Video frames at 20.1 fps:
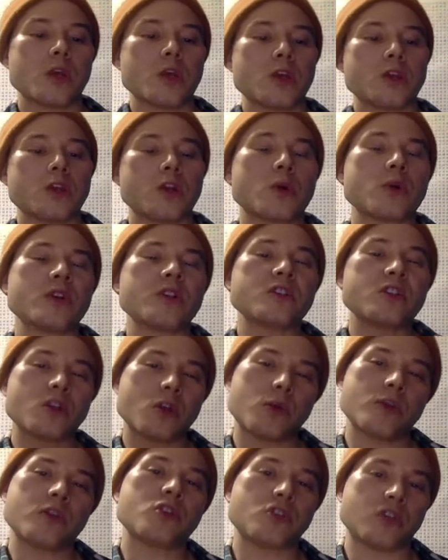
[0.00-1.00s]
you don't need to
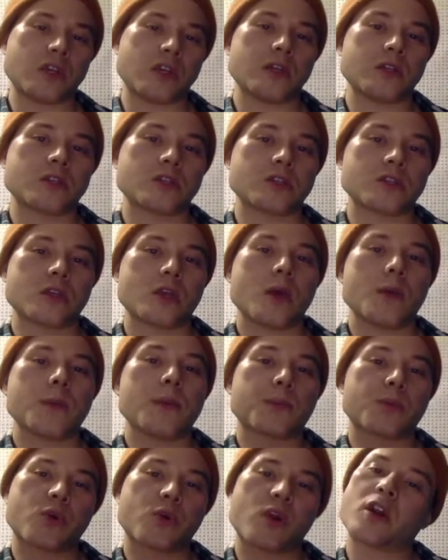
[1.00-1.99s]
know the genes.
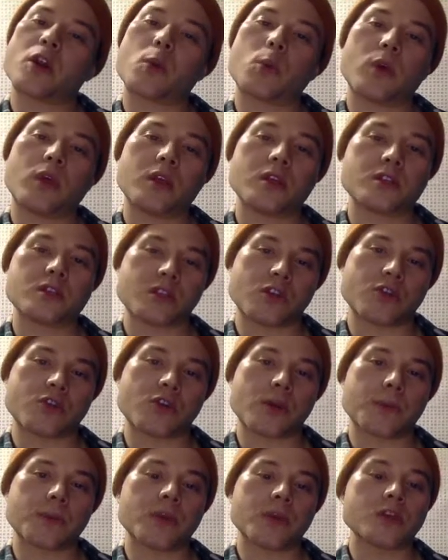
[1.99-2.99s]
Prader-Willi
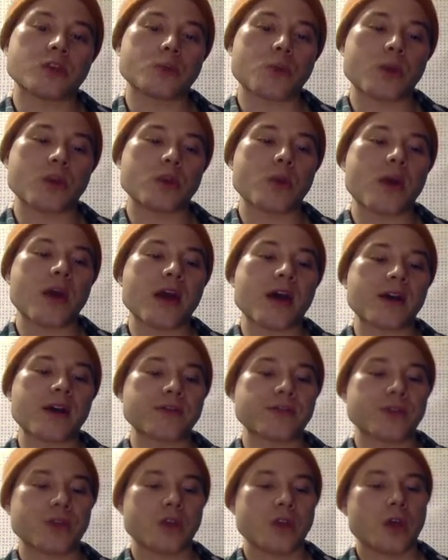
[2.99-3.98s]
syndrome is when you
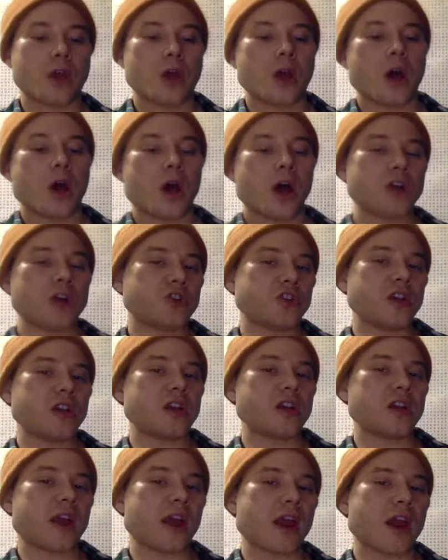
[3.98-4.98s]
have a
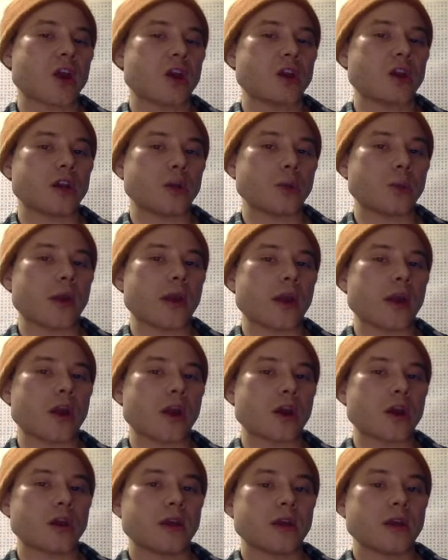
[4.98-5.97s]
gene inherited
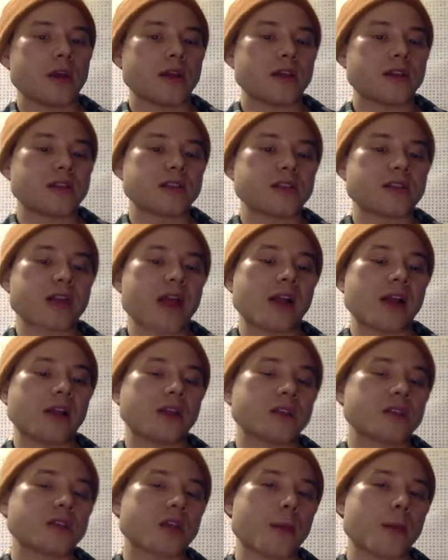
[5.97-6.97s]
where it's
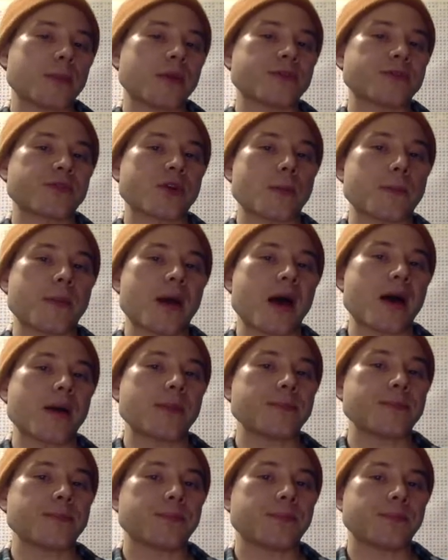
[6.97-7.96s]
silenced coming from
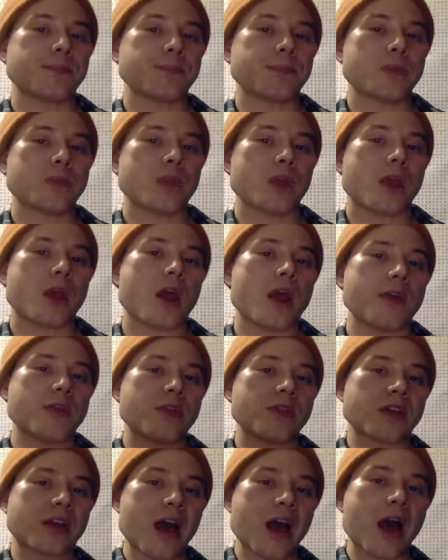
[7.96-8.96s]
mom and
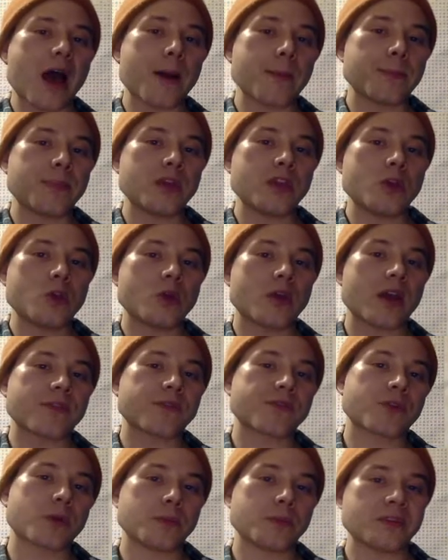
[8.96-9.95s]
then the copy you get
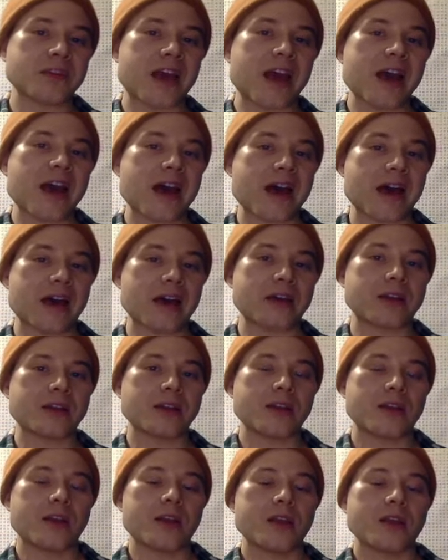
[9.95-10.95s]
from dad
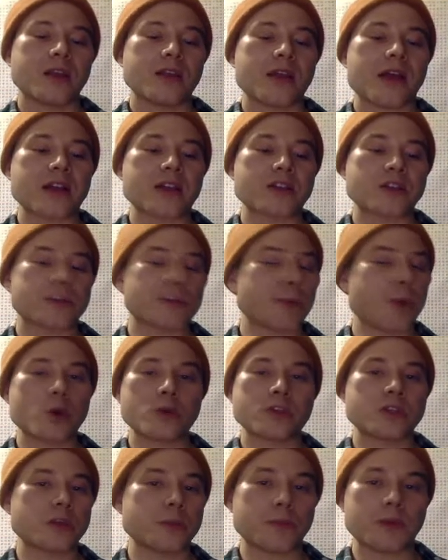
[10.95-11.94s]
that's
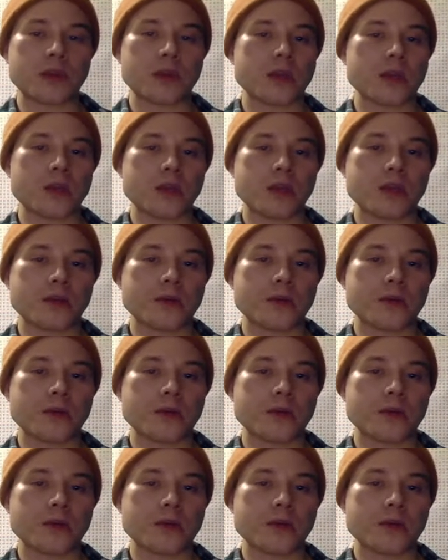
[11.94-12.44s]
supposed to be